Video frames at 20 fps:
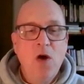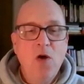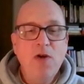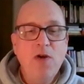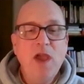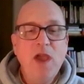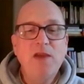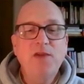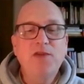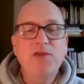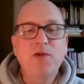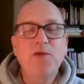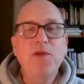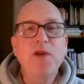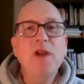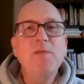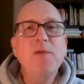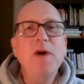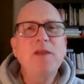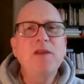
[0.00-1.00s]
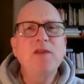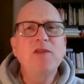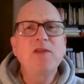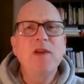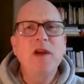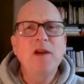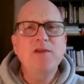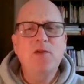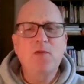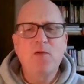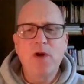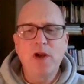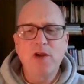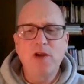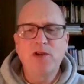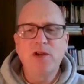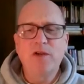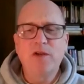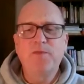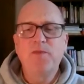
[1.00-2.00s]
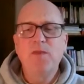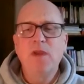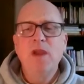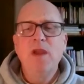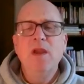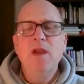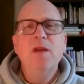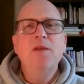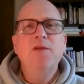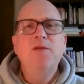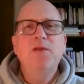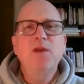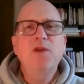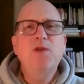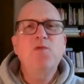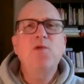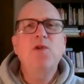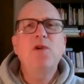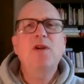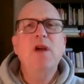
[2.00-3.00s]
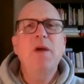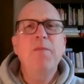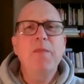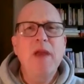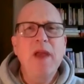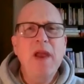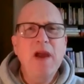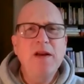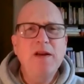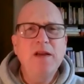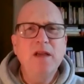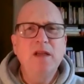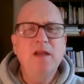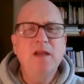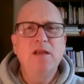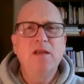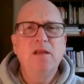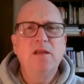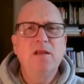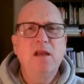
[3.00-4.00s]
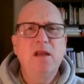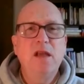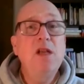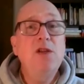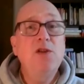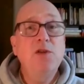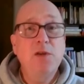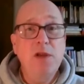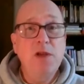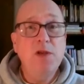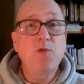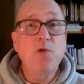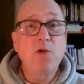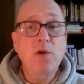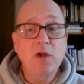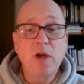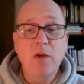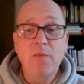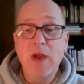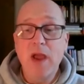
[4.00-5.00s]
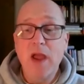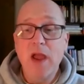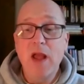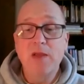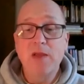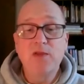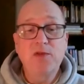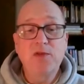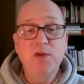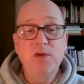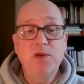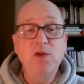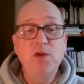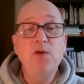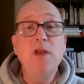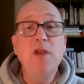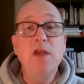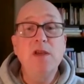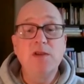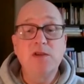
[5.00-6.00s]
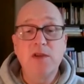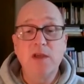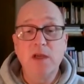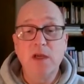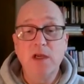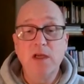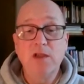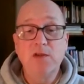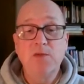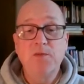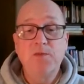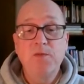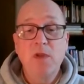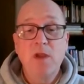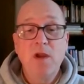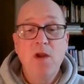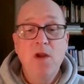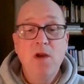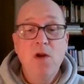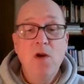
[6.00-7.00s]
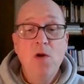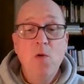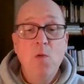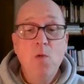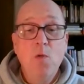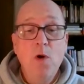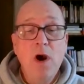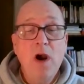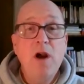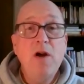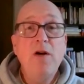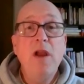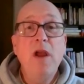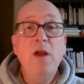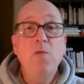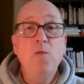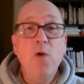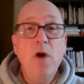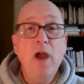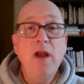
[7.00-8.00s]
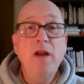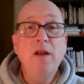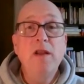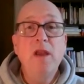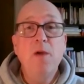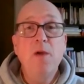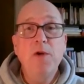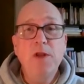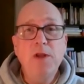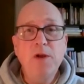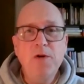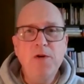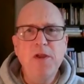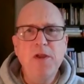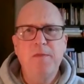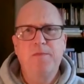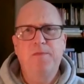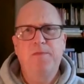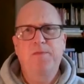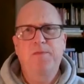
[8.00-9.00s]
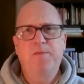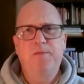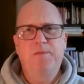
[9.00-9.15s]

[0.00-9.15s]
Okay, so think about this next question. Since we're commanded, and each of these were commands, to do these things, where and when can we do them?